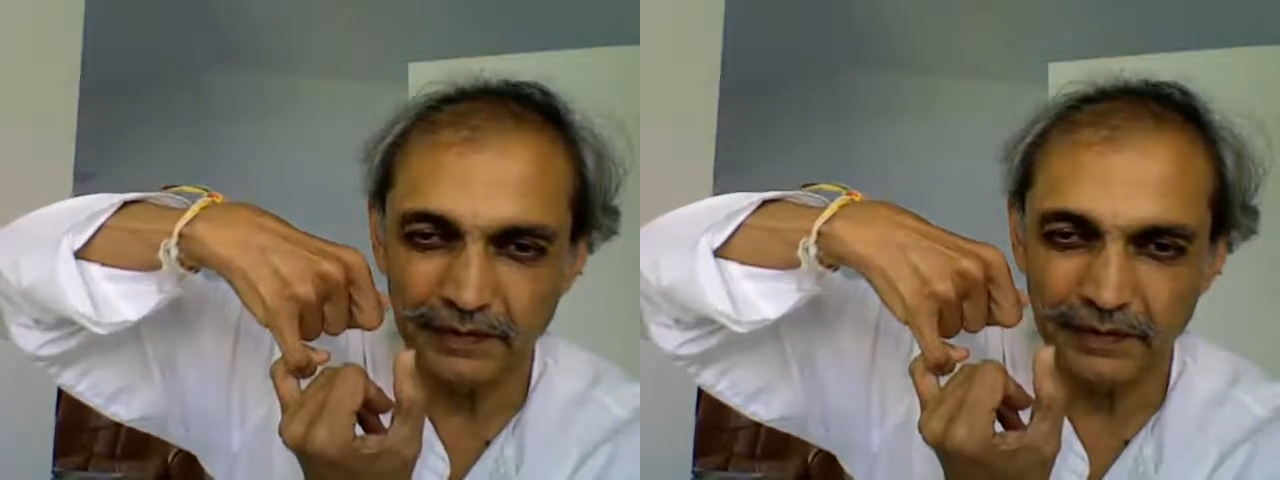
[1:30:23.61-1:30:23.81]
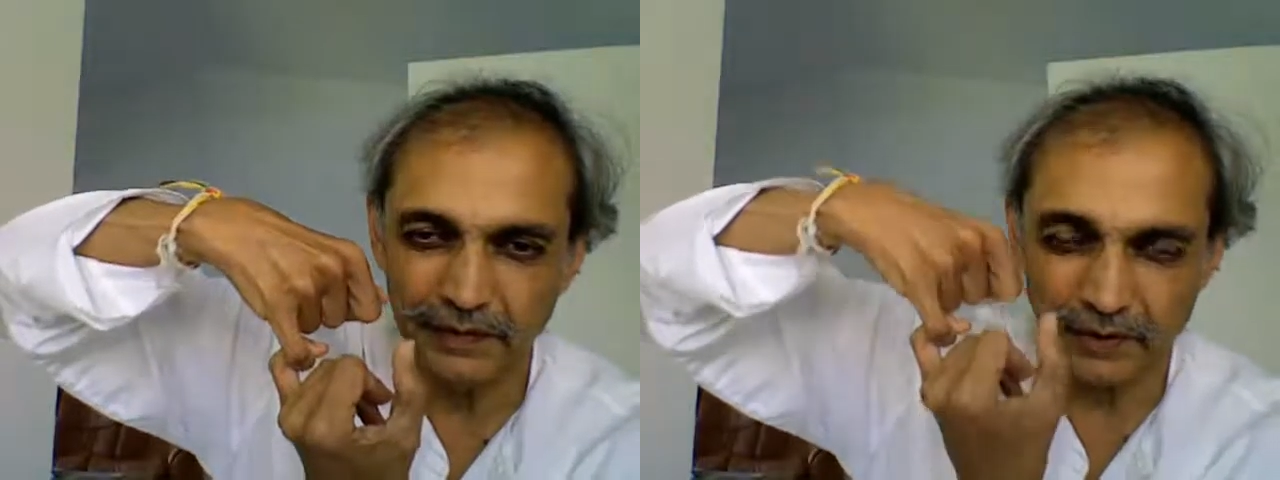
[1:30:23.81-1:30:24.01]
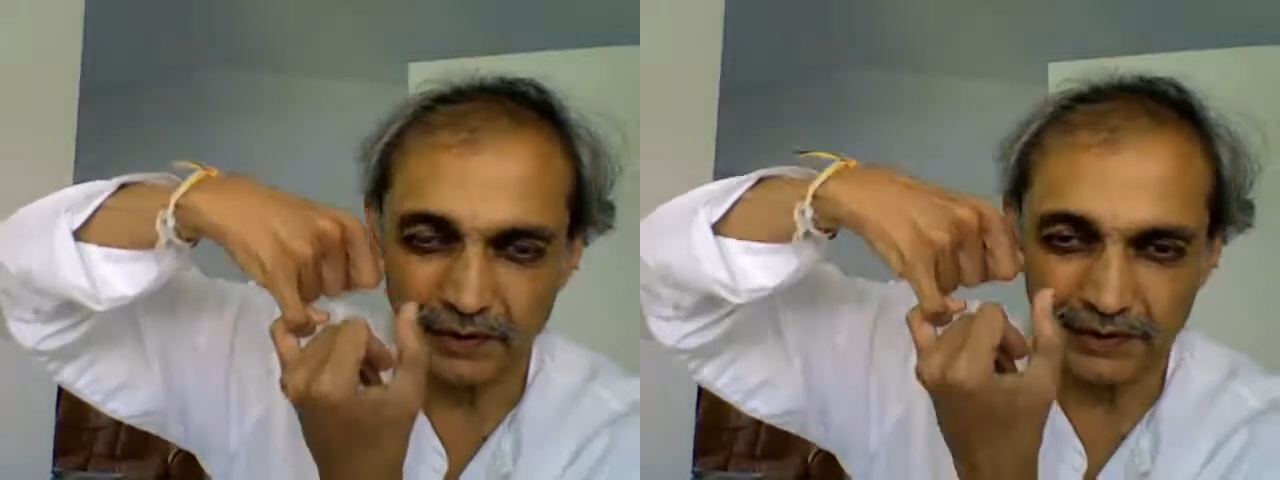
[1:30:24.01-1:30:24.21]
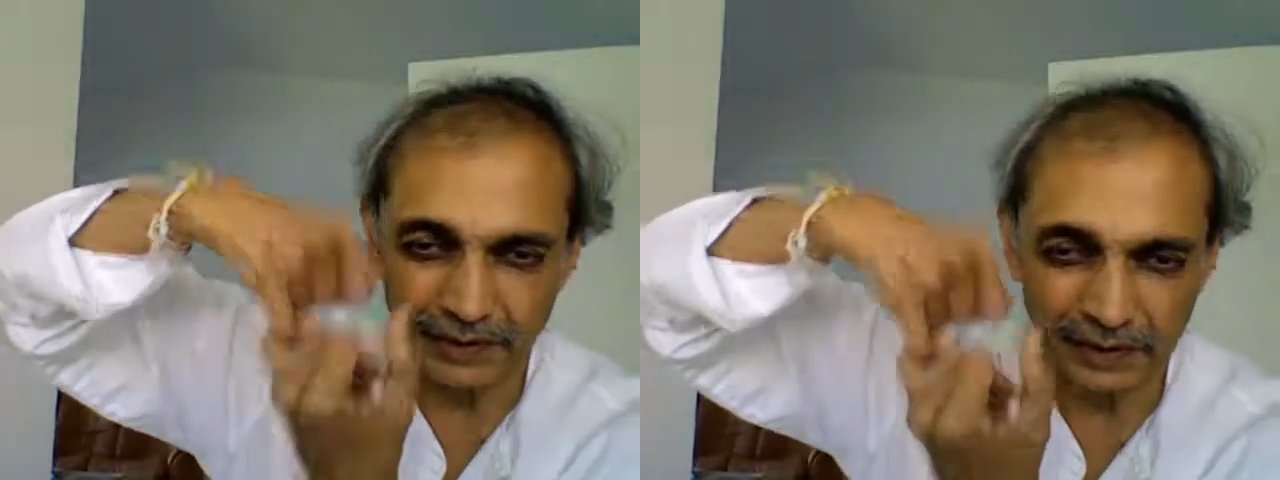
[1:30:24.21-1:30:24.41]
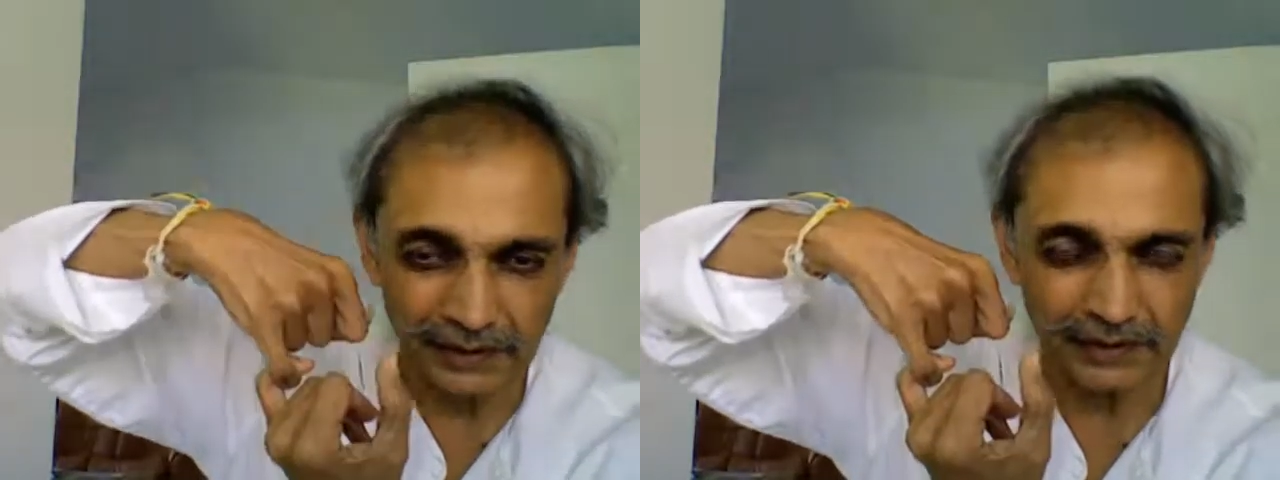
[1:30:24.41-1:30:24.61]
or
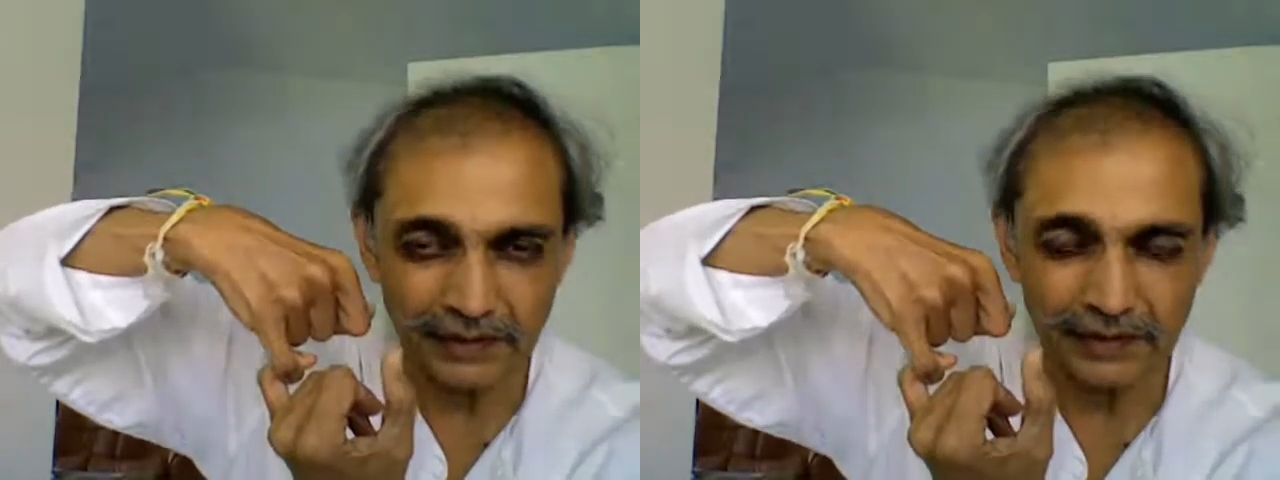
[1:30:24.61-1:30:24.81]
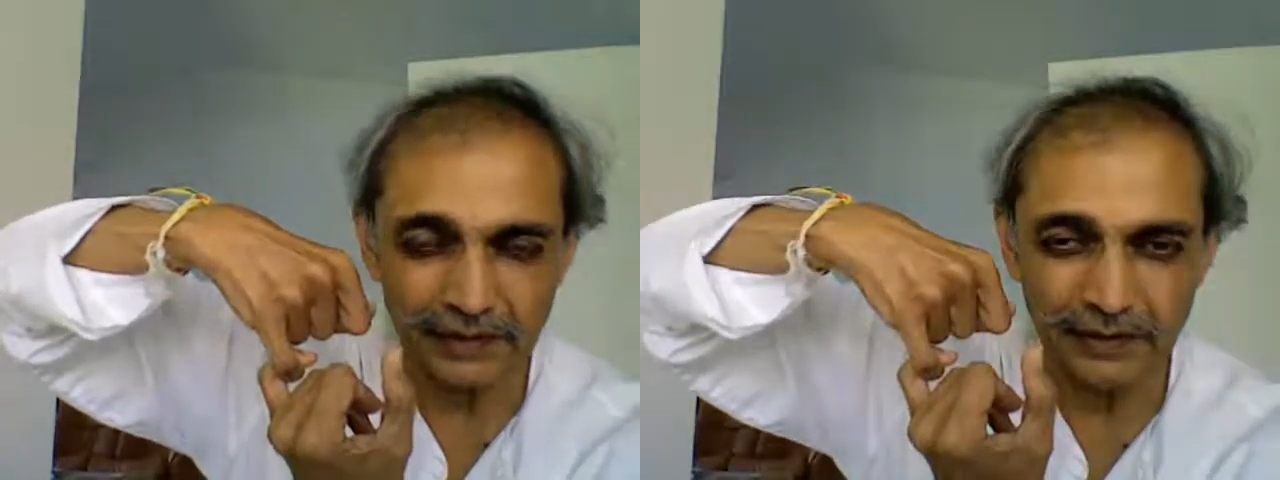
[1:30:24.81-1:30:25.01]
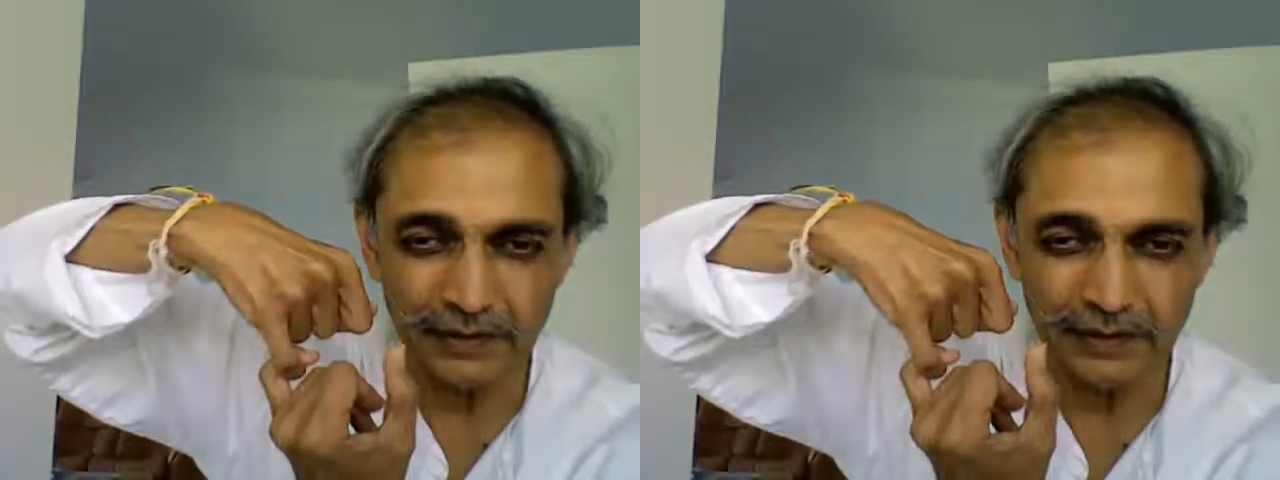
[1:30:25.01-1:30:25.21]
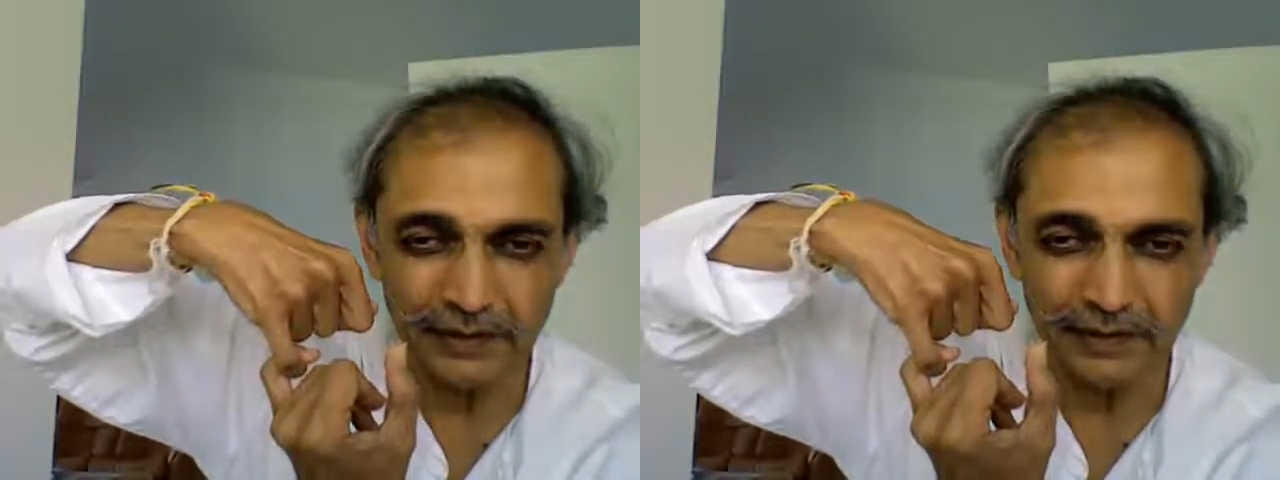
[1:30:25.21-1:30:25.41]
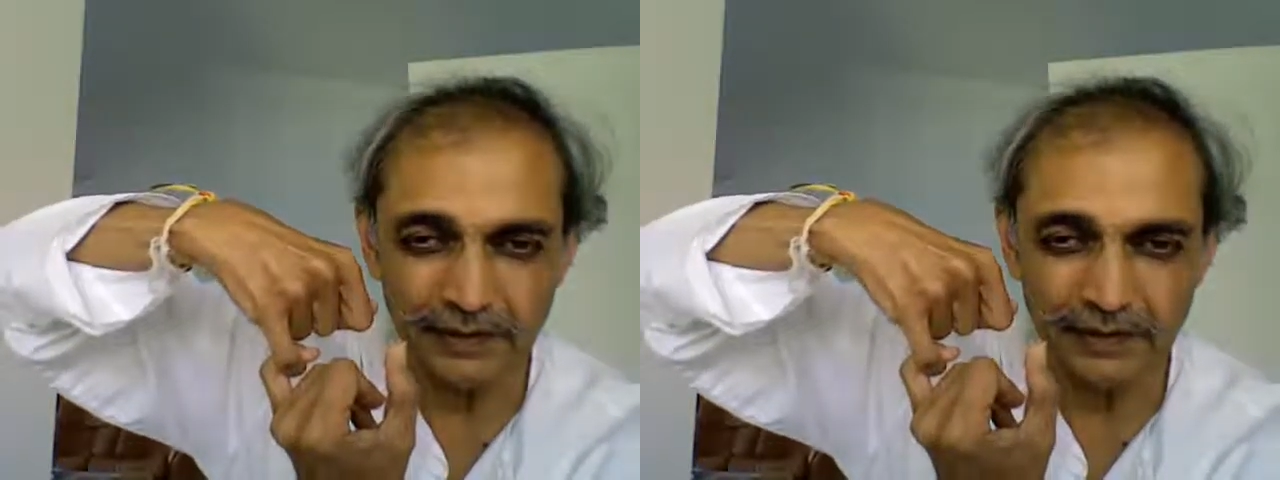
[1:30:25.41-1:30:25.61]
sinking,
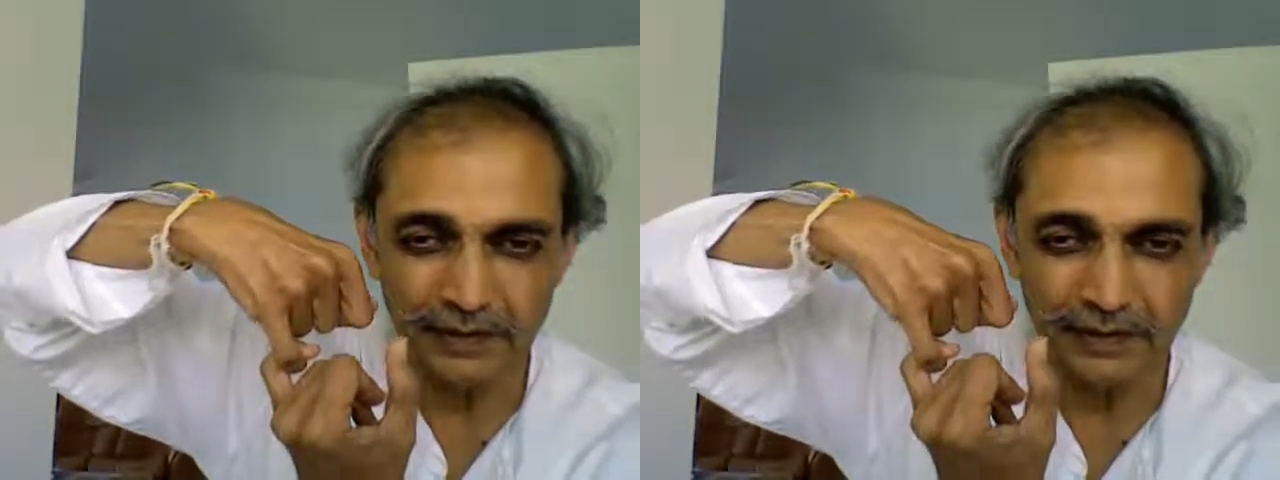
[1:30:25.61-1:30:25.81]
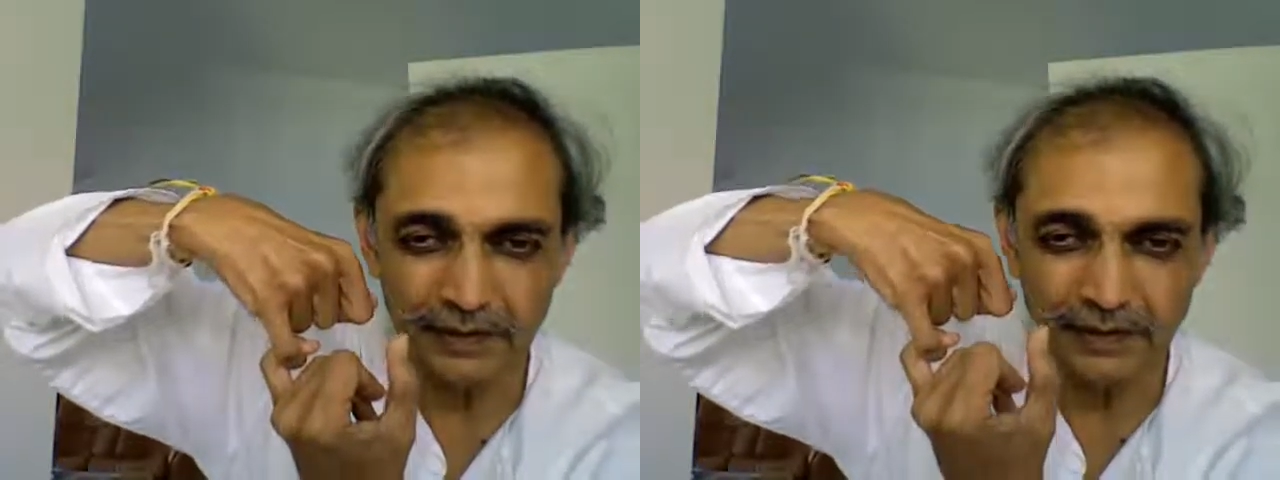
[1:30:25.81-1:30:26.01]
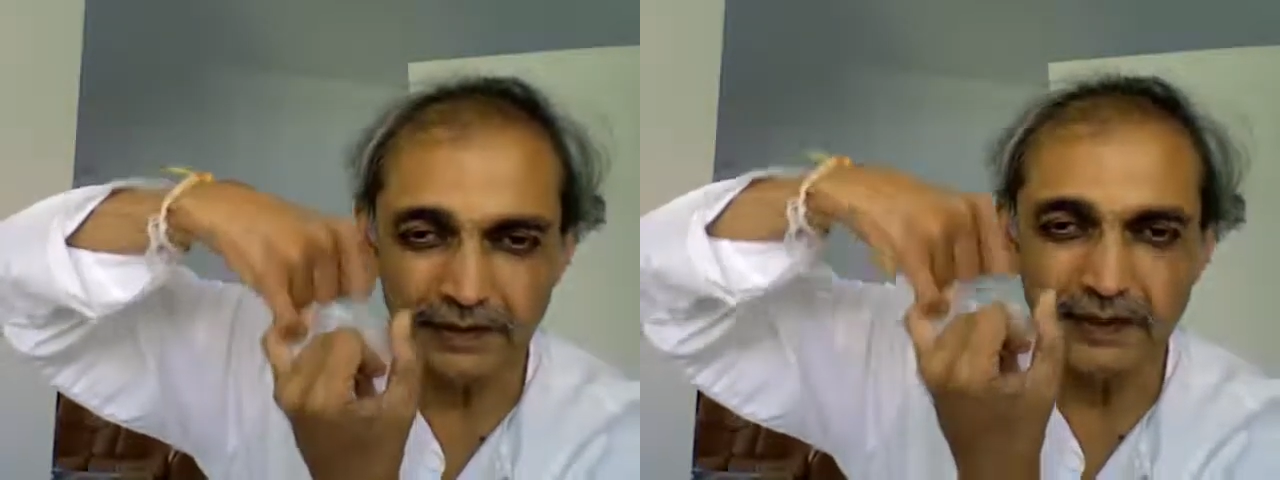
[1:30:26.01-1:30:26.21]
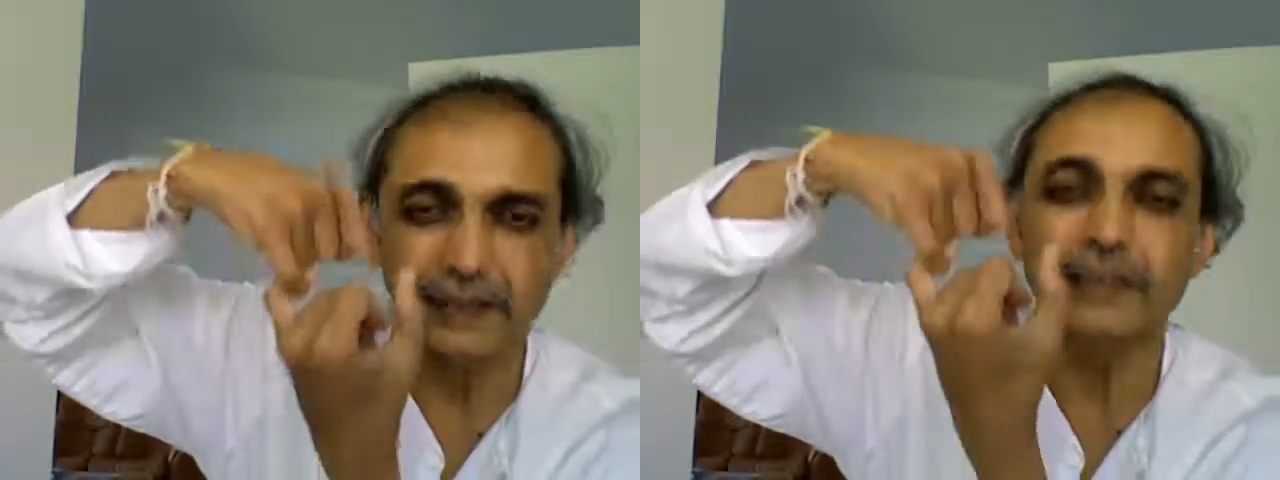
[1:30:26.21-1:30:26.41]
then